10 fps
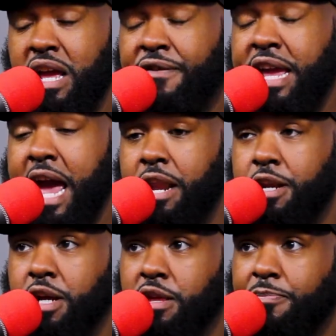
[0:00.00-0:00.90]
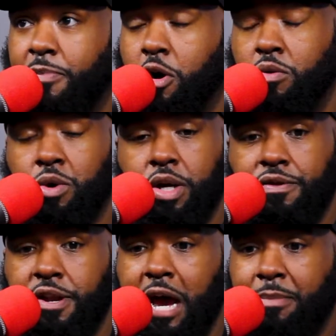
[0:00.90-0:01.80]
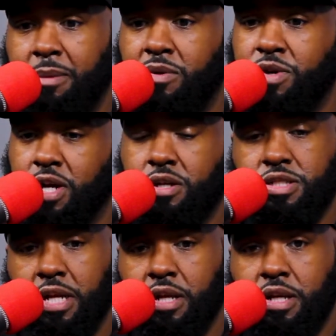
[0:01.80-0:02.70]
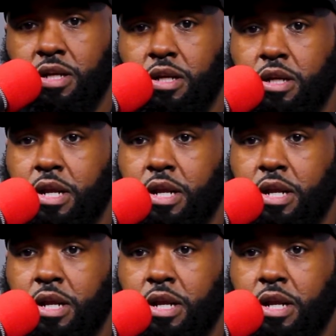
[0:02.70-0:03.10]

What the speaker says: if he hadn't done the part one, then I maybe would understand it.